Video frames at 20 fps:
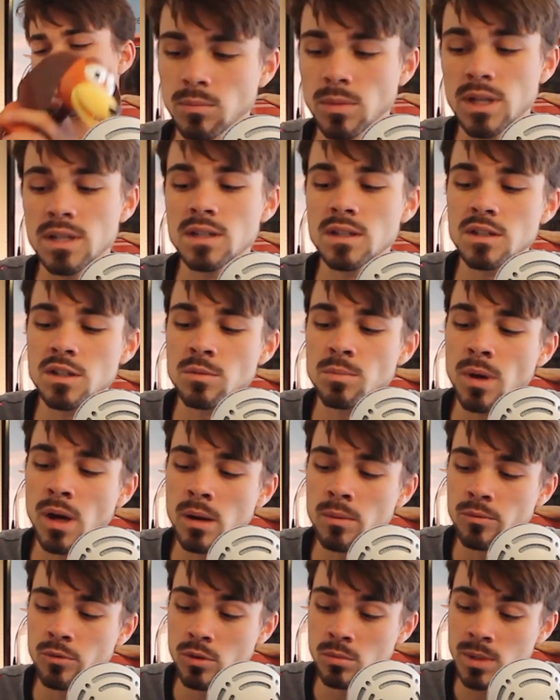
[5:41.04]
My sister
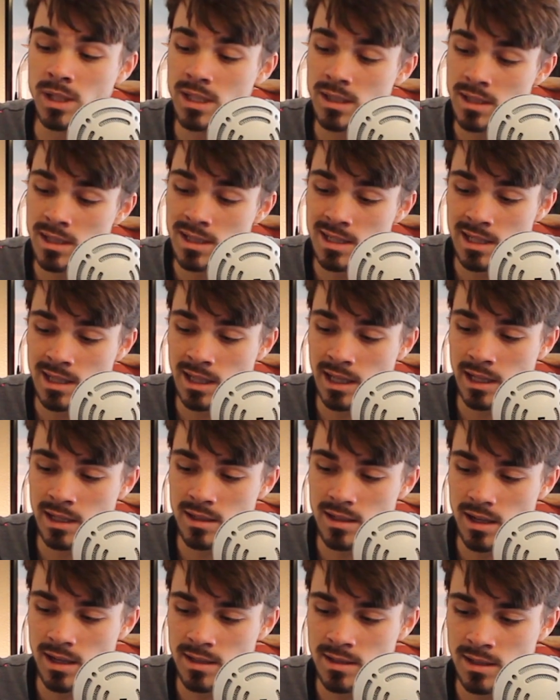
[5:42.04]
bought him for me at
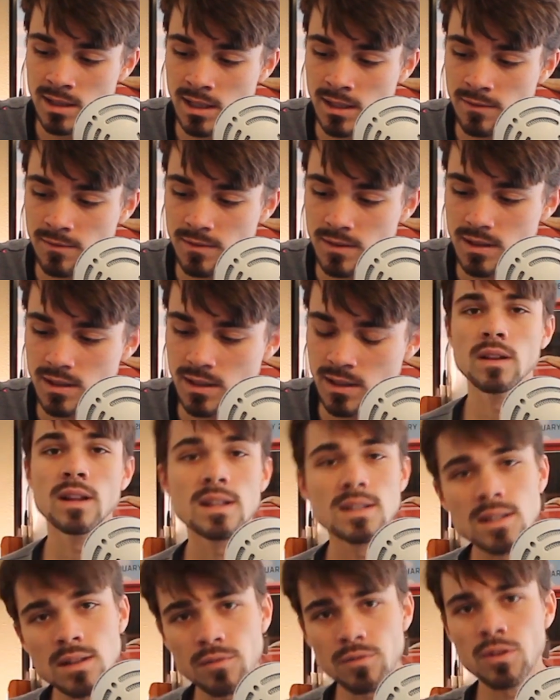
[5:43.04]
Disneyland as a gift. And
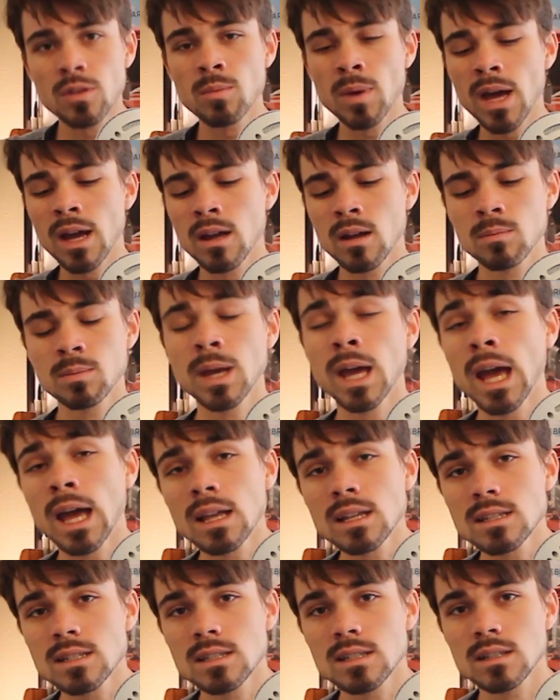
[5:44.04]
that's it for the backup
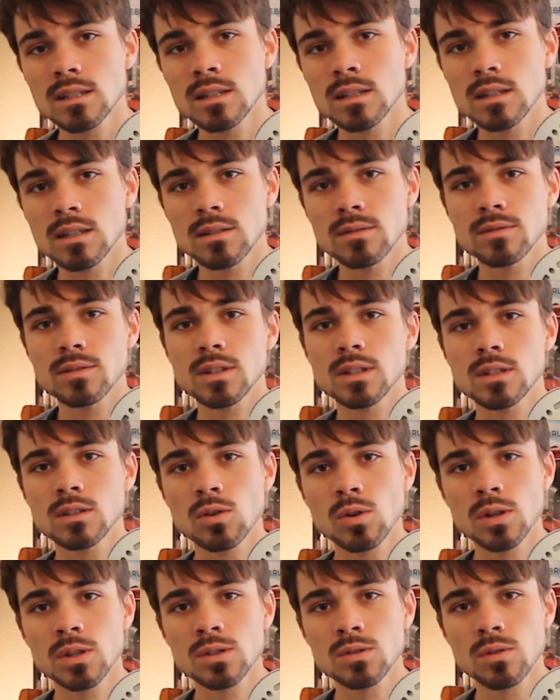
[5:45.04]
cast of
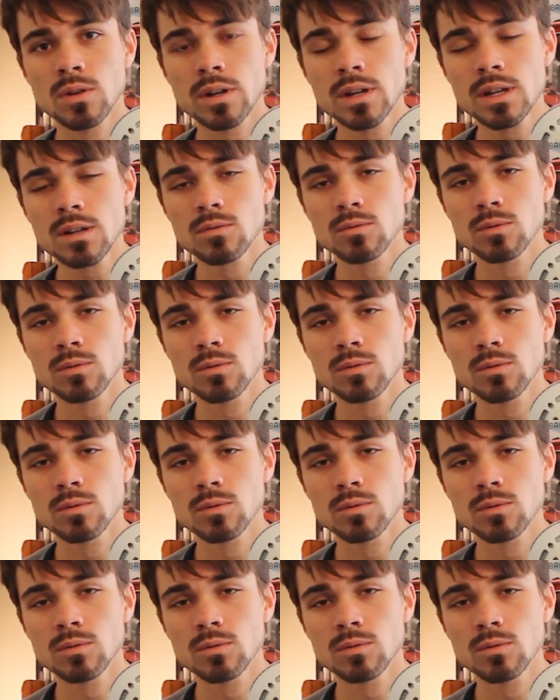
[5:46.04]
Toy Story.